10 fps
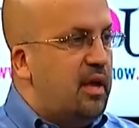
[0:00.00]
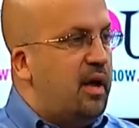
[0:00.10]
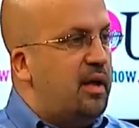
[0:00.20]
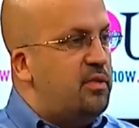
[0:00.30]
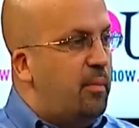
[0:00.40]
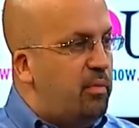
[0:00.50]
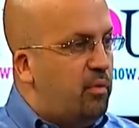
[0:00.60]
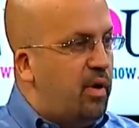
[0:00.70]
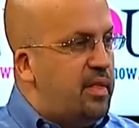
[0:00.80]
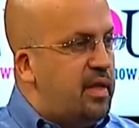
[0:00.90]
Number
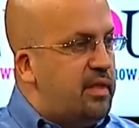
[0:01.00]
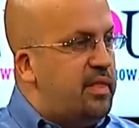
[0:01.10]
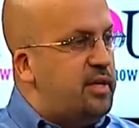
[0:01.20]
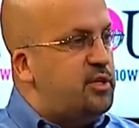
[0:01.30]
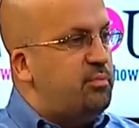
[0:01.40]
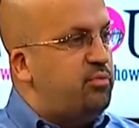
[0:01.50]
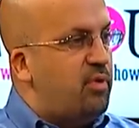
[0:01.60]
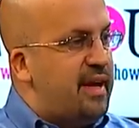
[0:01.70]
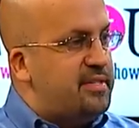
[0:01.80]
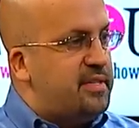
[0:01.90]
one, they should
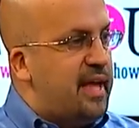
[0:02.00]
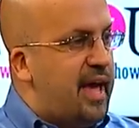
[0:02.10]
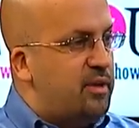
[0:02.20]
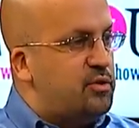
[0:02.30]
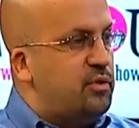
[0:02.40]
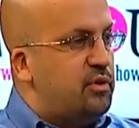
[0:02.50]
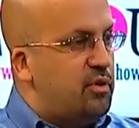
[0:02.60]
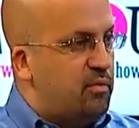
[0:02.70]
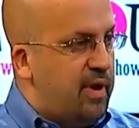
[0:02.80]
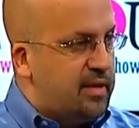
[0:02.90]
price the house
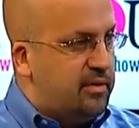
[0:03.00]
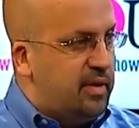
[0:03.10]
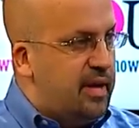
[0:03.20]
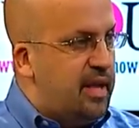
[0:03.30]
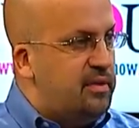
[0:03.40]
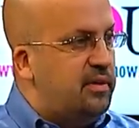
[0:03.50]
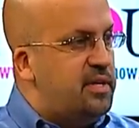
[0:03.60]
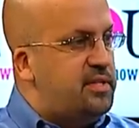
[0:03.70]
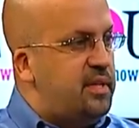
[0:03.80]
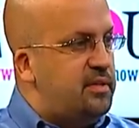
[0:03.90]
correctly and
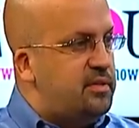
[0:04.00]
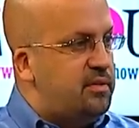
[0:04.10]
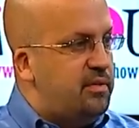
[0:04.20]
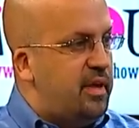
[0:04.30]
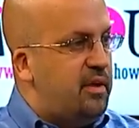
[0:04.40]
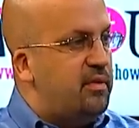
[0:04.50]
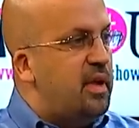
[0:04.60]
listen to their